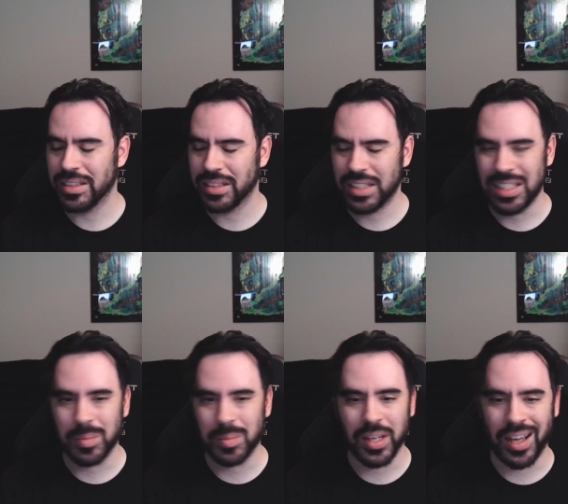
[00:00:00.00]

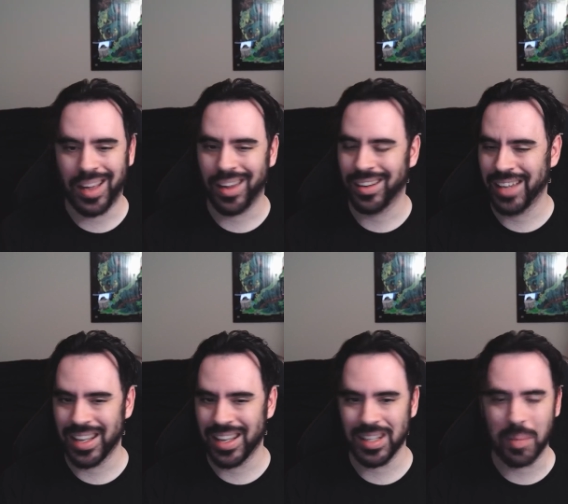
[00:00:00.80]
keep an eye on
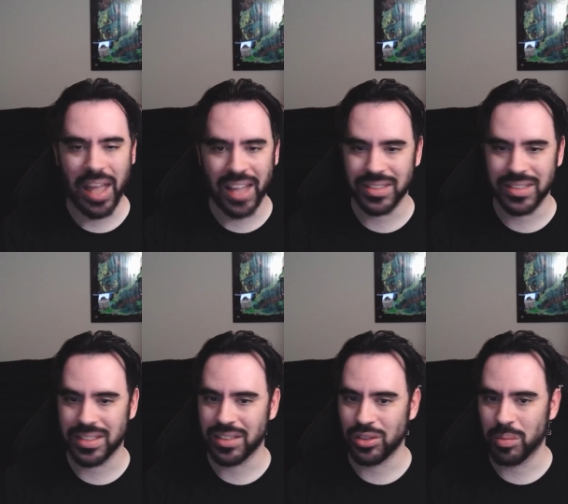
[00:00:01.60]
any pets
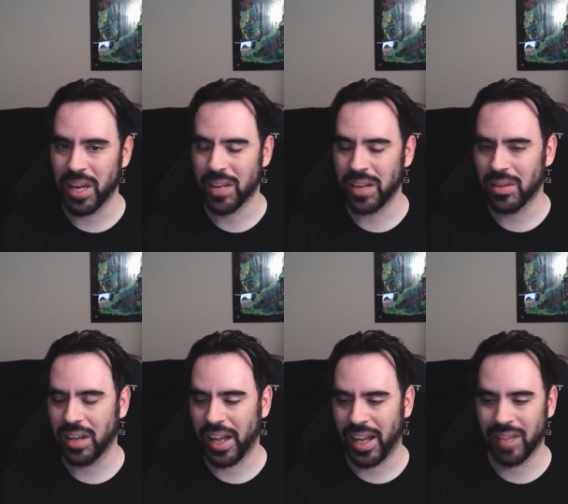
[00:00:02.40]
that you might
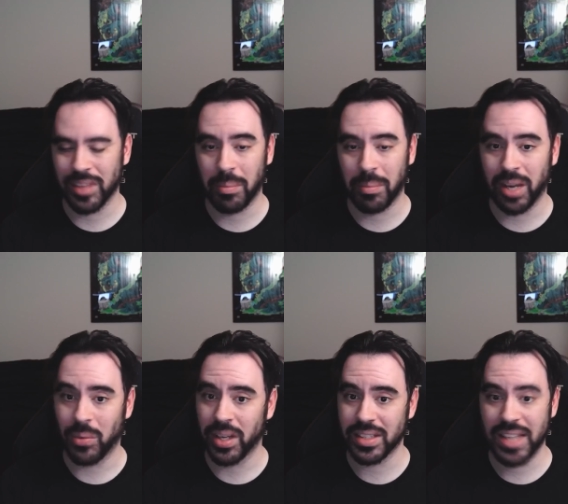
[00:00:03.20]
have that might
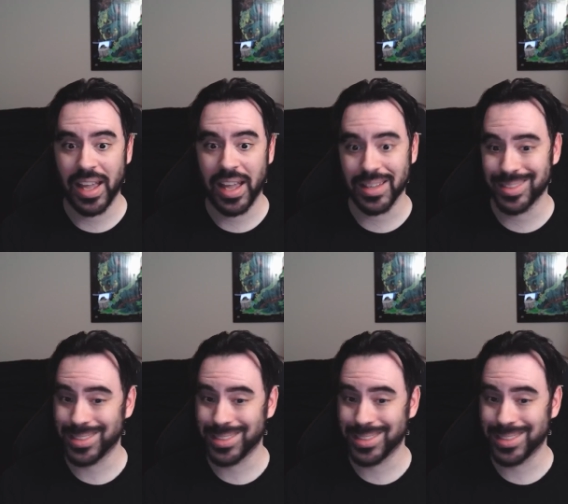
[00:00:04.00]
want to test